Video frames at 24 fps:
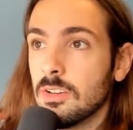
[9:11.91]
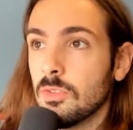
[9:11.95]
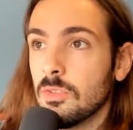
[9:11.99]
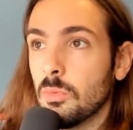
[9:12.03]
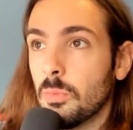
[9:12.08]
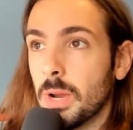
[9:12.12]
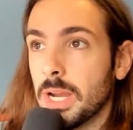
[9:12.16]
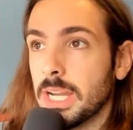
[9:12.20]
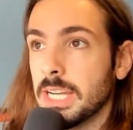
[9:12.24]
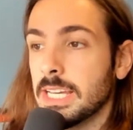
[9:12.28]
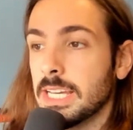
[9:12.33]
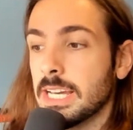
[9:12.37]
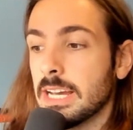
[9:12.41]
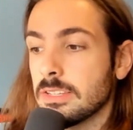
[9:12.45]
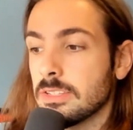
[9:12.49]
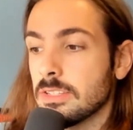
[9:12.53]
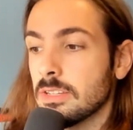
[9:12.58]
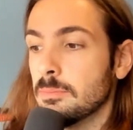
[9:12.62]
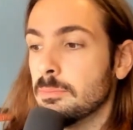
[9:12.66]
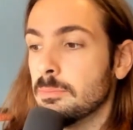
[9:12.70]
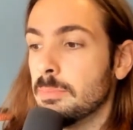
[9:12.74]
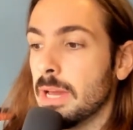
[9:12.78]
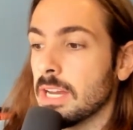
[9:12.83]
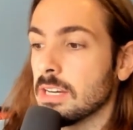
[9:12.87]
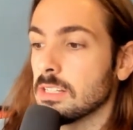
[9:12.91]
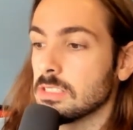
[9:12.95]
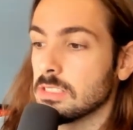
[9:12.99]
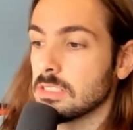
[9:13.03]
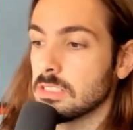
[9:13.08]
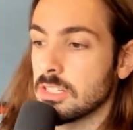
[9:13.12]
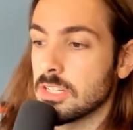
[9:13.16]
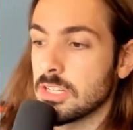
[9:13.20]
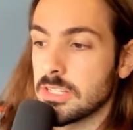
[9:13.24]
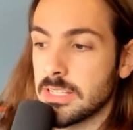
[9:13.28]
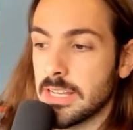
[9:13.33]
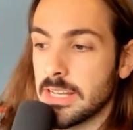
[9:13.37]
when he has to bear
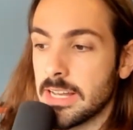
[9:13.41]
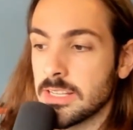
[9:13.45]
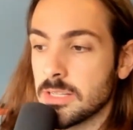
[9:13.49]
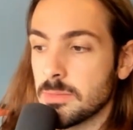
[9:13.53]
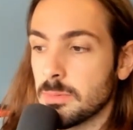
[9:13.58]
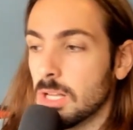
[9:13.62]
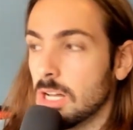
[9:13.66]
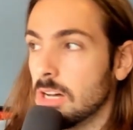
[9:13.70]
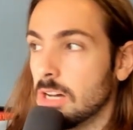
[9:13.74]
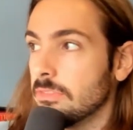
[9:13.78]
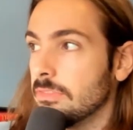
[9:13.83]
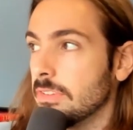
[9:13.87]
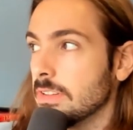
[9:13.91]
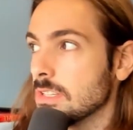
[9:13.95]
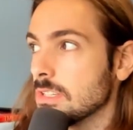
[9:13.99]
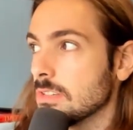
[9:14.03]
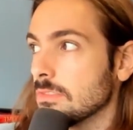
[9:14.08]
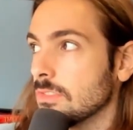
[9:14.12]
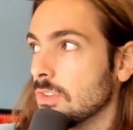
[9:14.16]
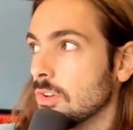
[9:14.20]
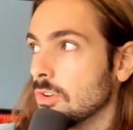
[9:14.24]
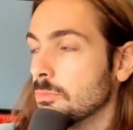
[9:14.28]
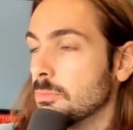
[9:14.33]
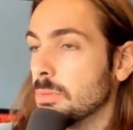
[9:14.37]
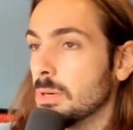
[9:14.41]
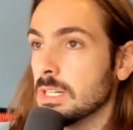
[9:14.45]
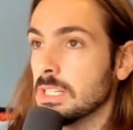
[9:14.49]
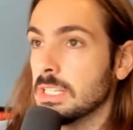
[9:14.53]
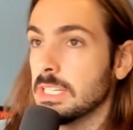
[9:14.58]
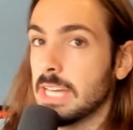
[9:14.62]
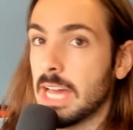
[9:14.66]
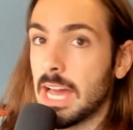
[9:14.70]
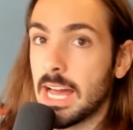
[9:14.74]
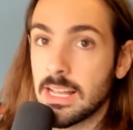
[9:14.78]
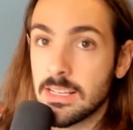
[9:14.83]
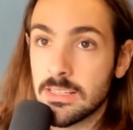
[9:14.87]
such a sizable offensive load, but he
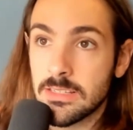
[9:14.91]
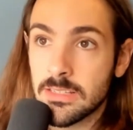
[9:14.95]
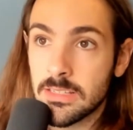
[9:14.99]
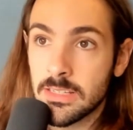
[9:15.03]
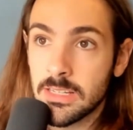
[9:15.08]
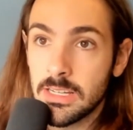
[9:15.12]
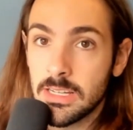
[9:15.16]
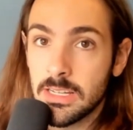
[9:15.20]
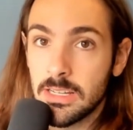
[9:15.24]
has